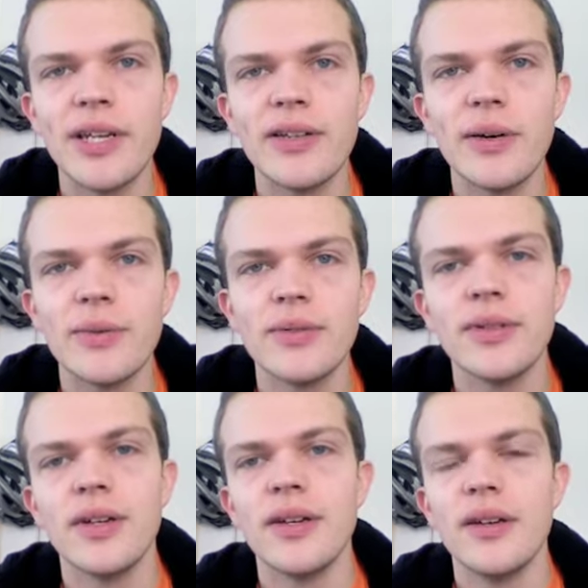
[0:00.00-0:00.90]
and don't
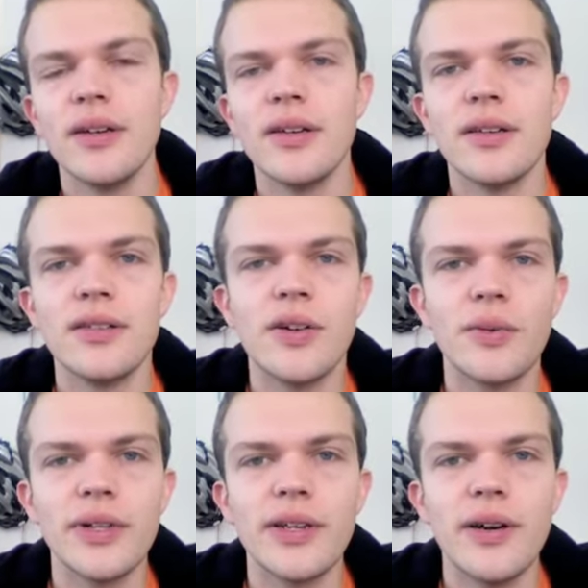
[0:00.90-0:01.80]

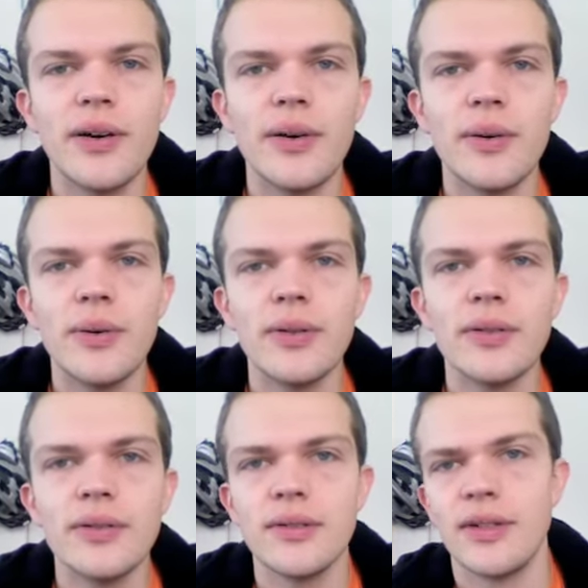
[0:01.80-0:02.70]
really know
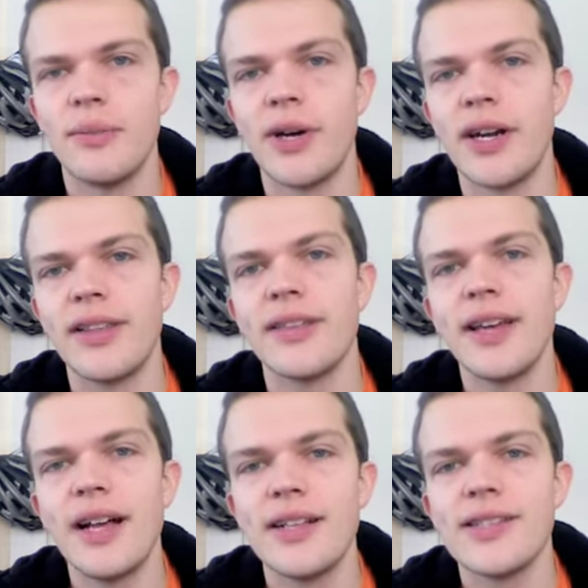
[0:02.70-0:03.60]
about anything
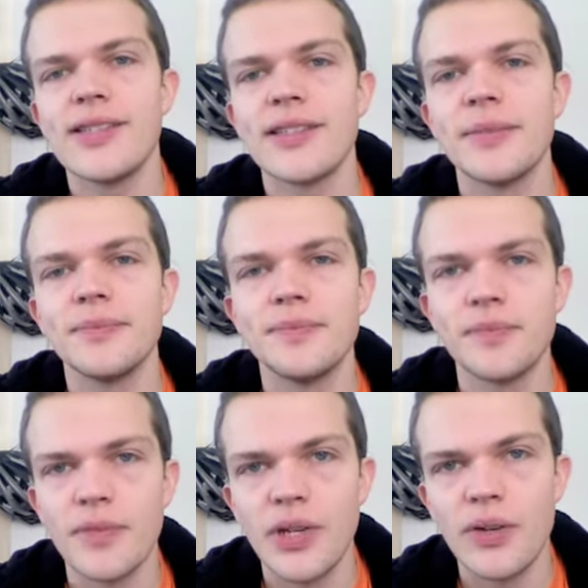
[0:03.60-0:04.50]
else,
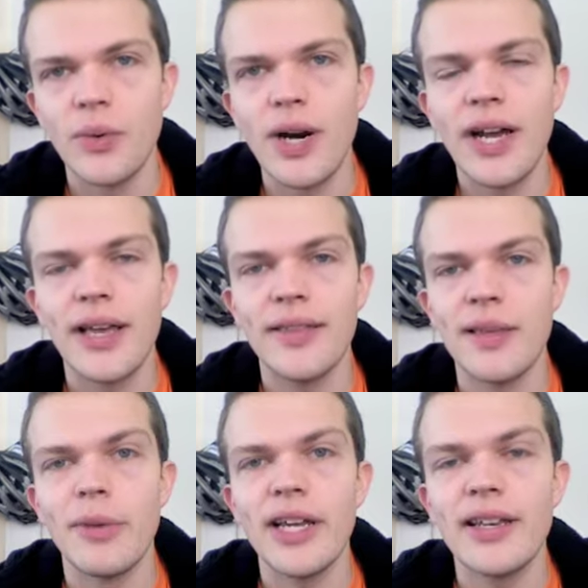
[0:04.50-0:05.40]
don't know why
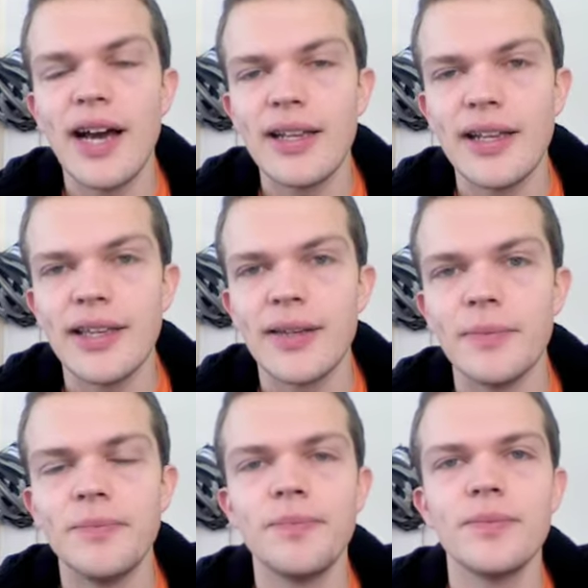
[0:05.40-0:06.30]
they might not like him,